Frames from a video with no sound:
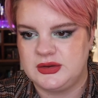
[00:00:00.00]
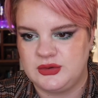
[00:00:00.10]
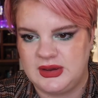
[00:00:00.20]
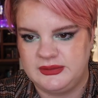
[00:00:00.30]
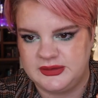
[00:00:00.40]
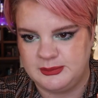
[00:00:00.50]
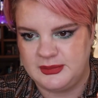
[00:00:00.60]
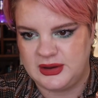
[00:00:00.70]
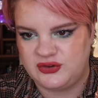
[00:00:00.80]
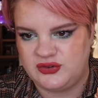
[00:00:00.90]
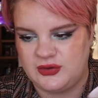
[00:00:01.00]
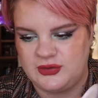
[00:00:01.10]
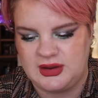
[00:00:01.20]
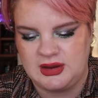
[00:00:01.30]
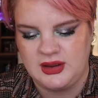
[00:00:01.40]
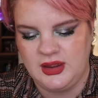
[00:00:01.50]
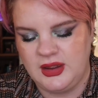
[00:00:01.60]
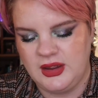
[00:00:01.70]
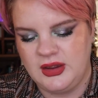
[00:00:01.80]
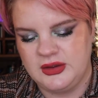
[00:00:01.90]
and you have this mesh thing.
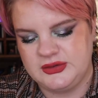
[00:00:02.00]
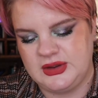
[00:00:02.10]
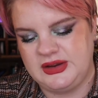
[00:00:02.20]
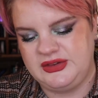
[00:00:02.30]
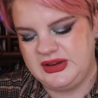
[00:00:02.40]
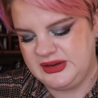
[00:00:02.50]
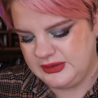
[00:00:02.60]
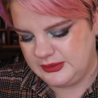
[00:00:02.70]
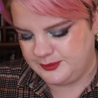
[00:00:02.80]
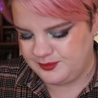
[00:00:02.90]
So I did